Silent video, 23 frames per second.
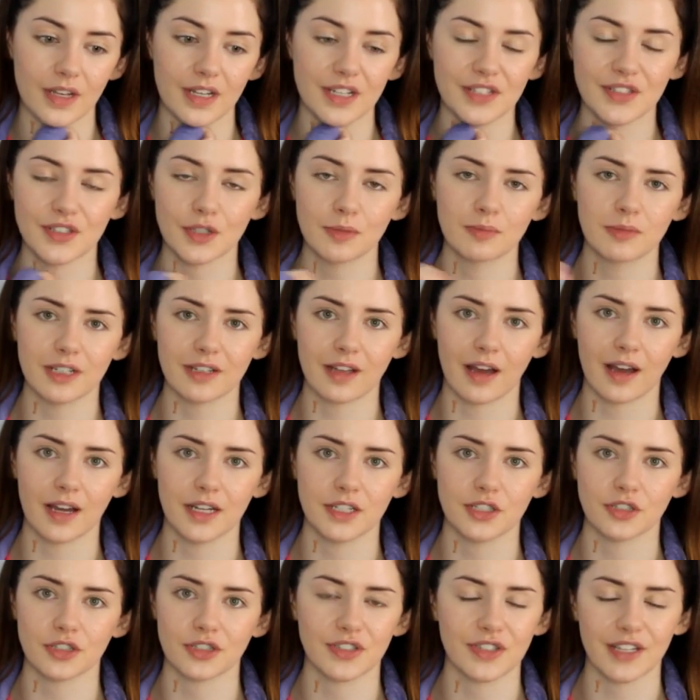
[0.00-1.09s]
It's something that
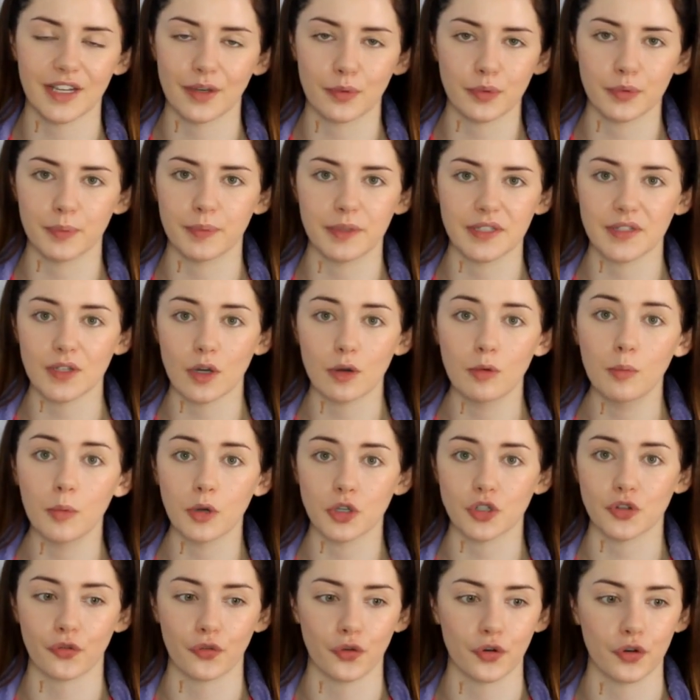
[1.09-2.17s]
I just think would be so
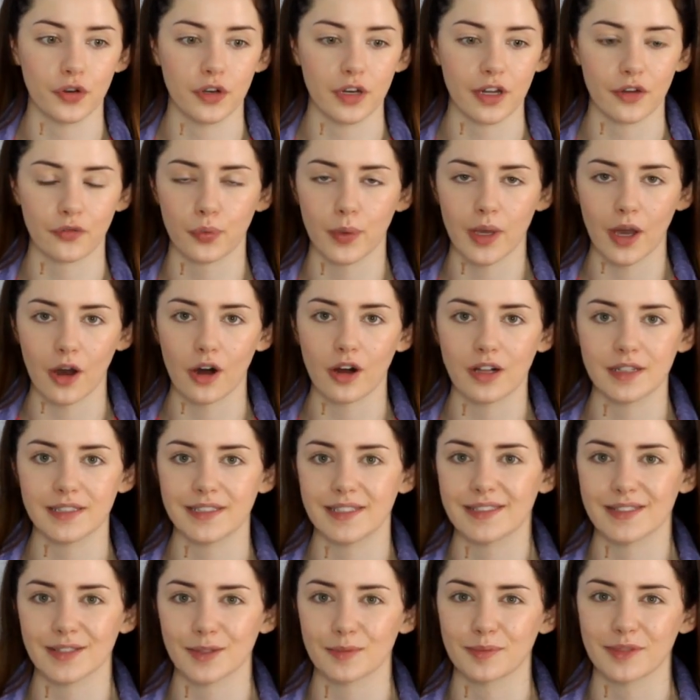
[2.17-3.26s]
much fun if we all
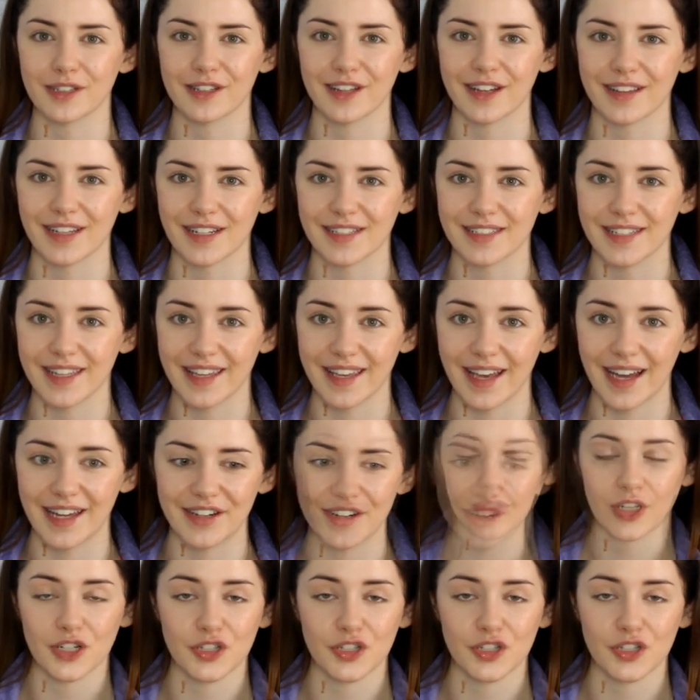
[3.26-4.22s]
did something like that together.